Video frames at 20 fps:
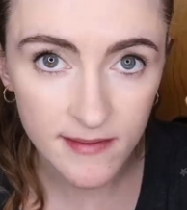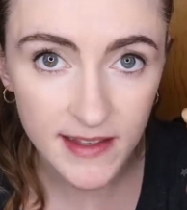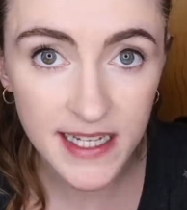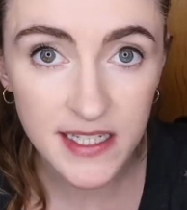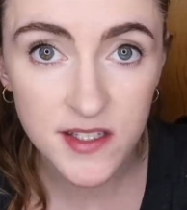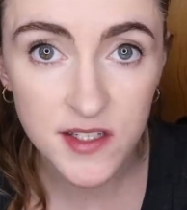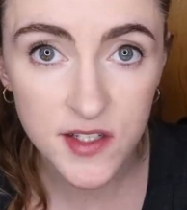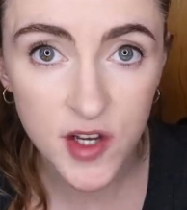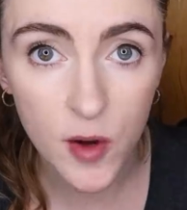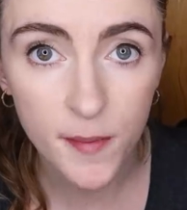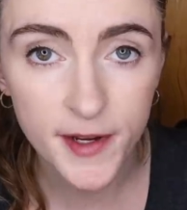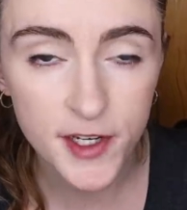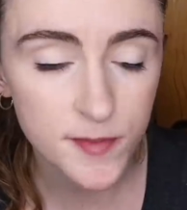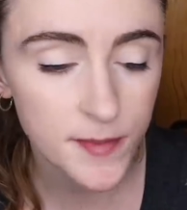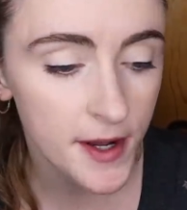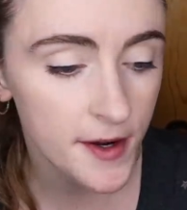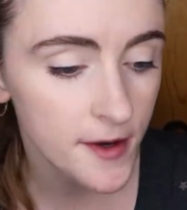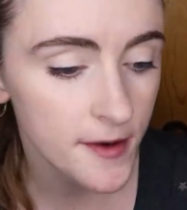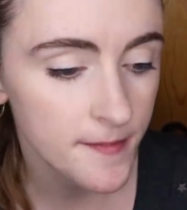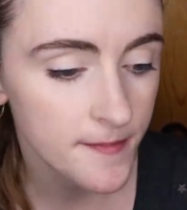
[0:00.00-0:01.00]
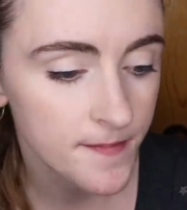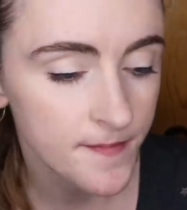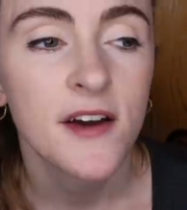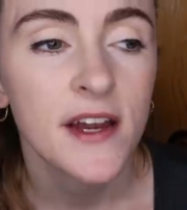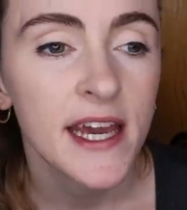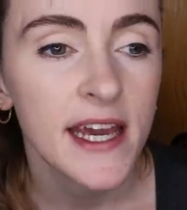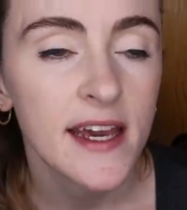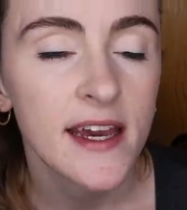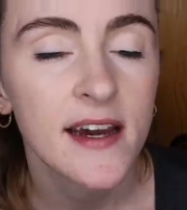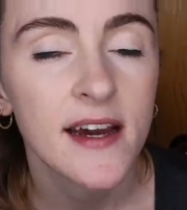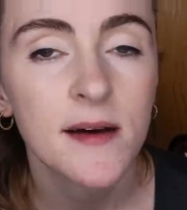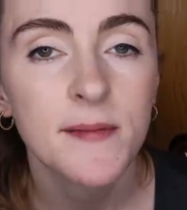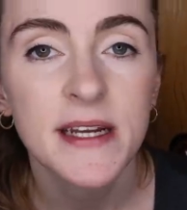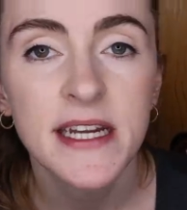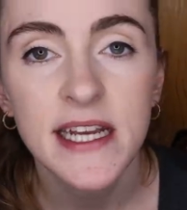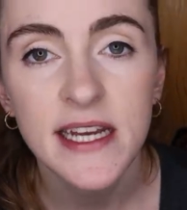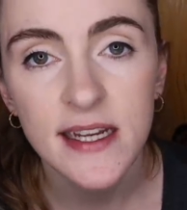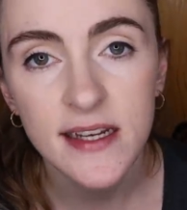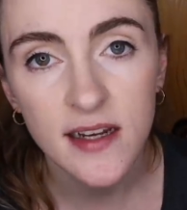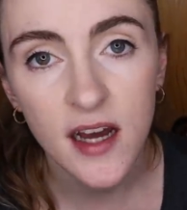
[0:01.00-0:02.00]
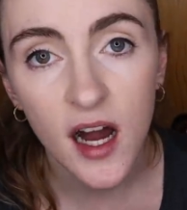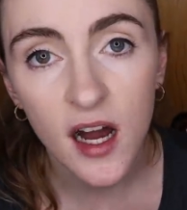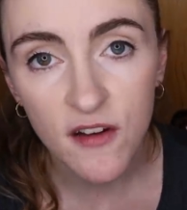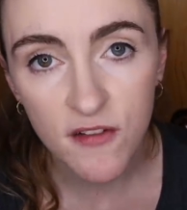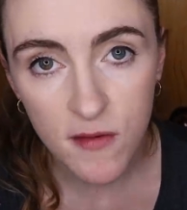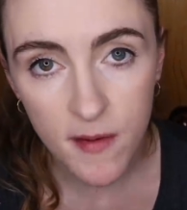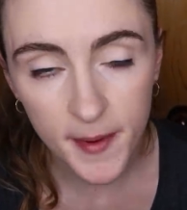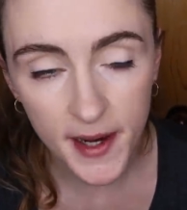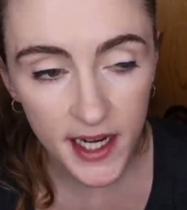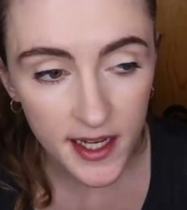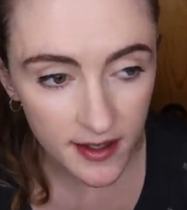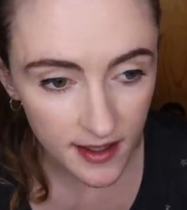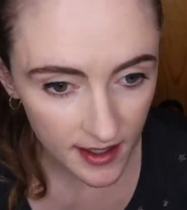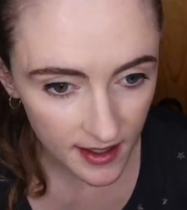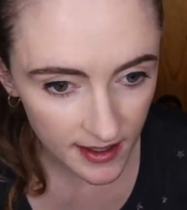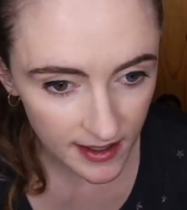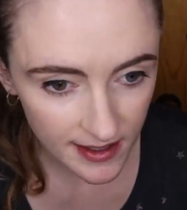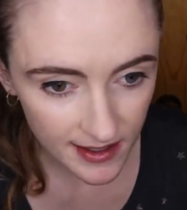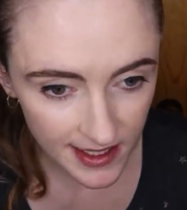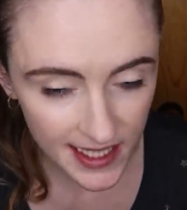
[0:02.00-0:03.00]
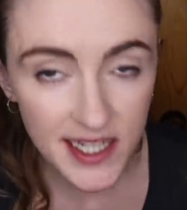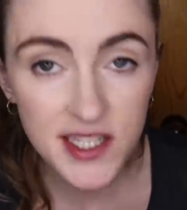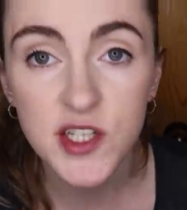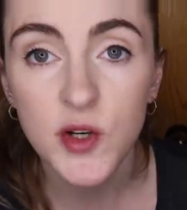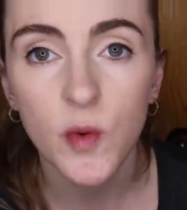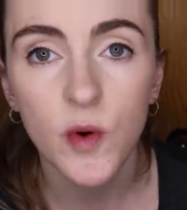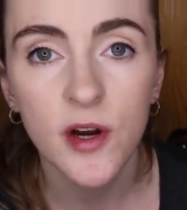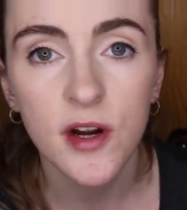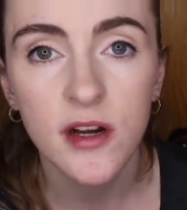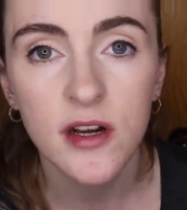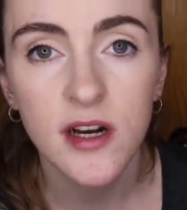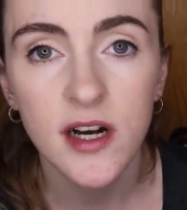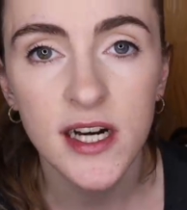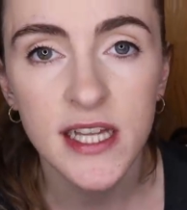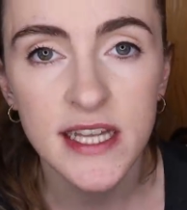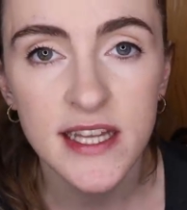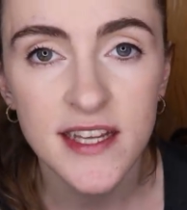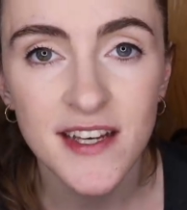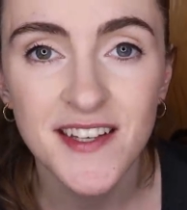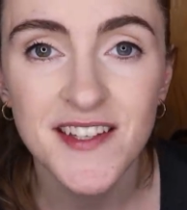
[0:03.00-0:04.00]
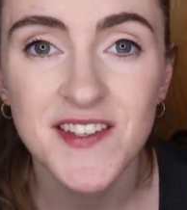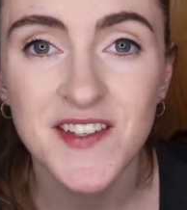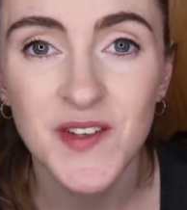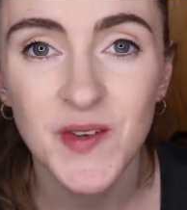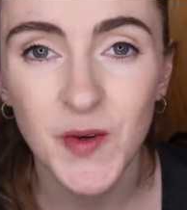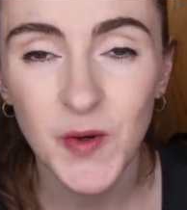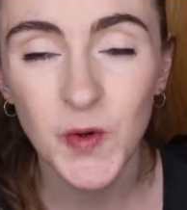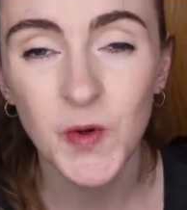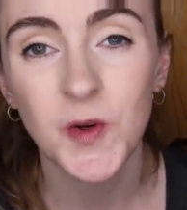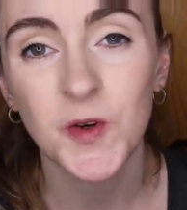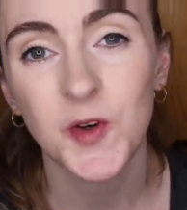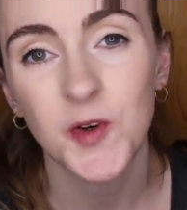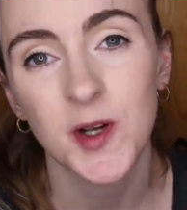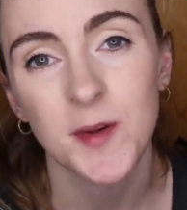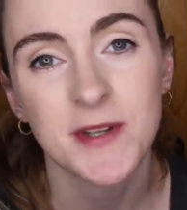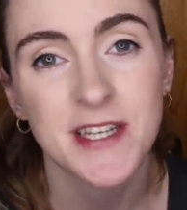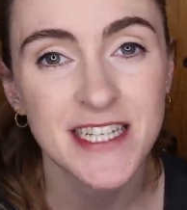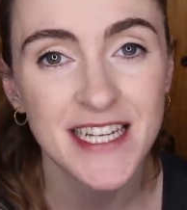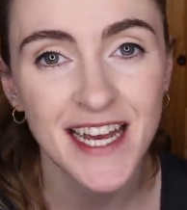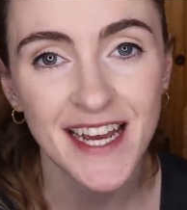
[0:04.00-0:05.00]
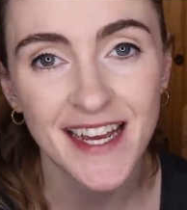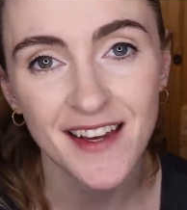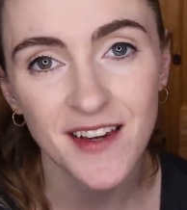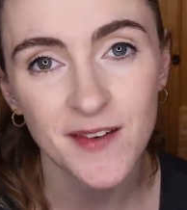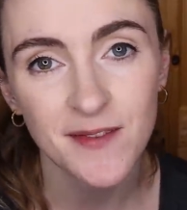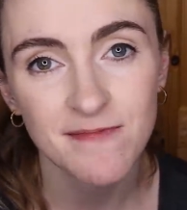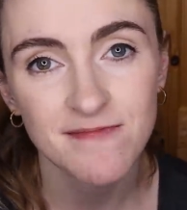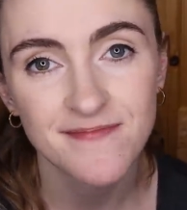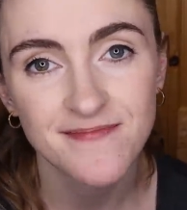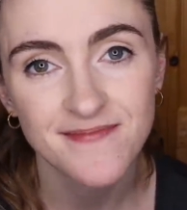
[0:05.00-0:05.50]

That's so much better. Okay, I'm gonna get off my butt, get to work on this cool crypt tank.